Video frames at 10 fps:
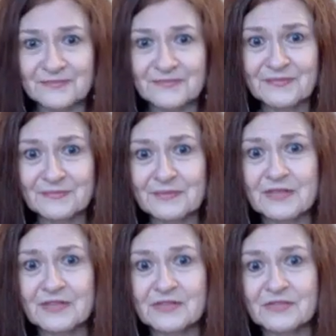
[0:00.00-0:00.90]

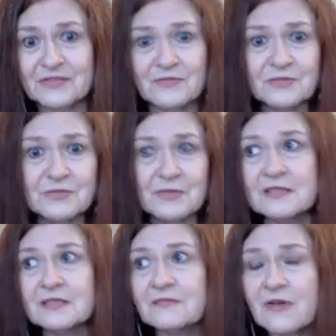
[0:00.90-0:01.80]
because if you're
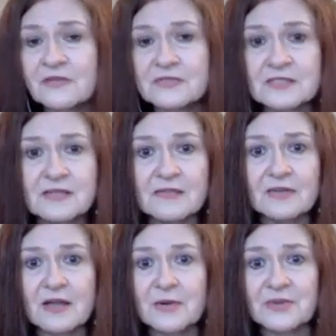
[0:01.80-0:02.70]
spending 5, 6, 7
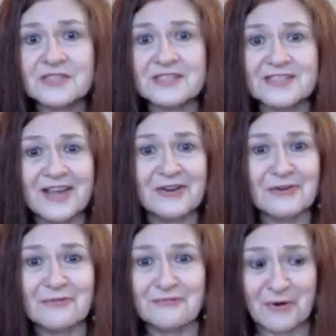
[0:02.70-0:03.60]
hours a day on
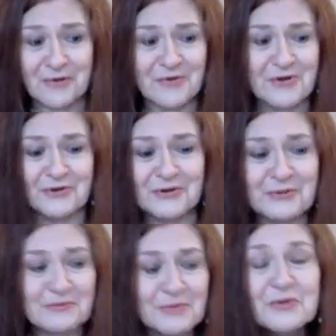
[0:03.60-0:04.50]
your phone or your
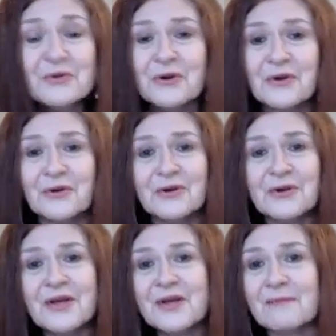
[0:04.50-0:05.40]
computer,
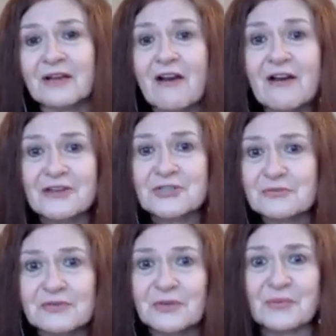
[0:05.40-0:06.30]
my gosh,
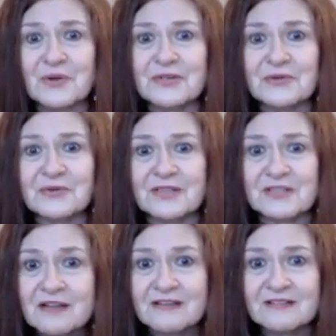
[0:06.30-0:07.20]
what can you get
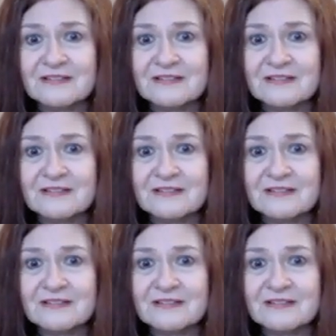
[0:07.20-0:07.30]
done?